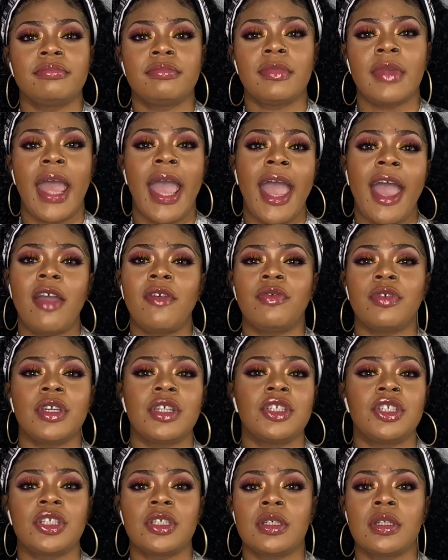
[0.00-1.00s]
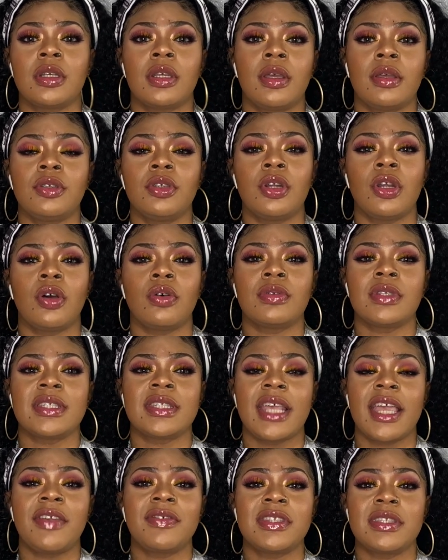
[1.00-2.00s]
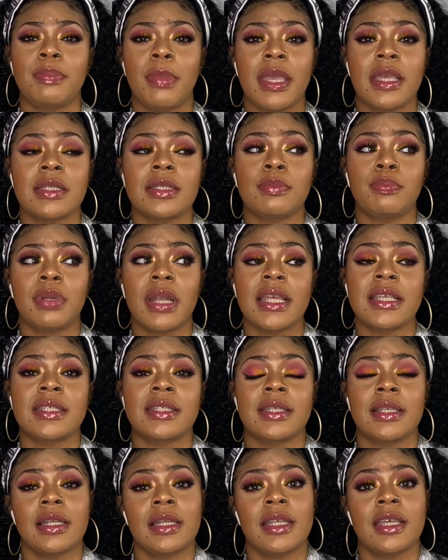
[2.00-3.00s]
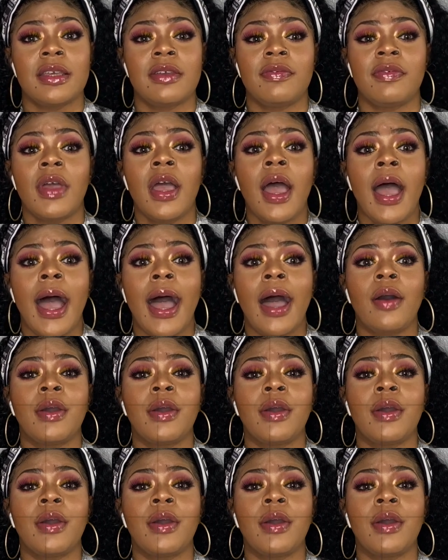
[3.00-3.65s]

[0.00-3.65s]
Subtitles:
average, safe space place to live out